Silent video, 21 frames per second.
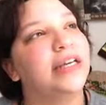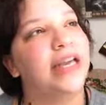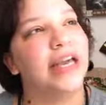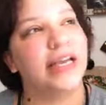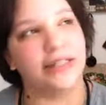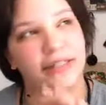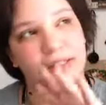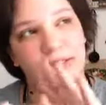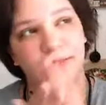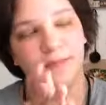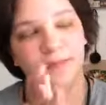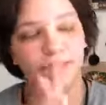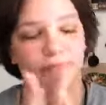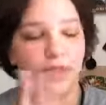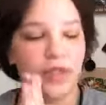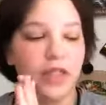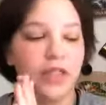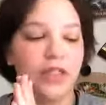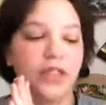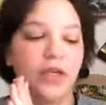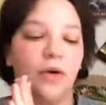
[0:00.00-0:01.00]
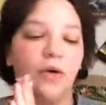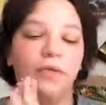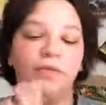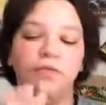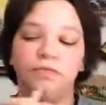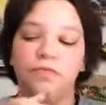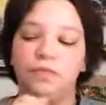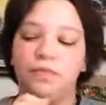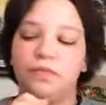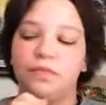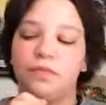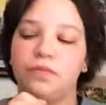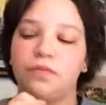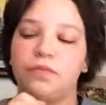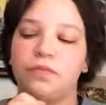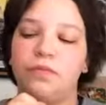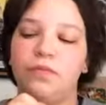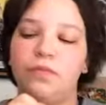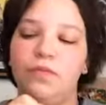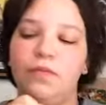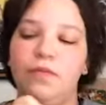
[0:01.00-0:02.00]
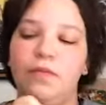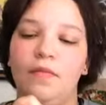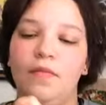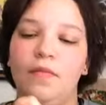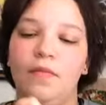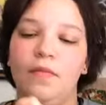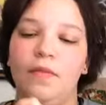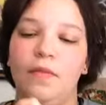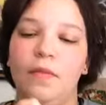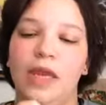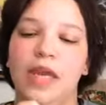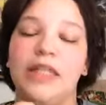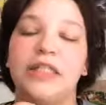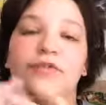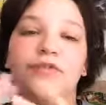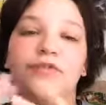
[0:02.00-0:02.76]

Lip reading: Yes. So, it's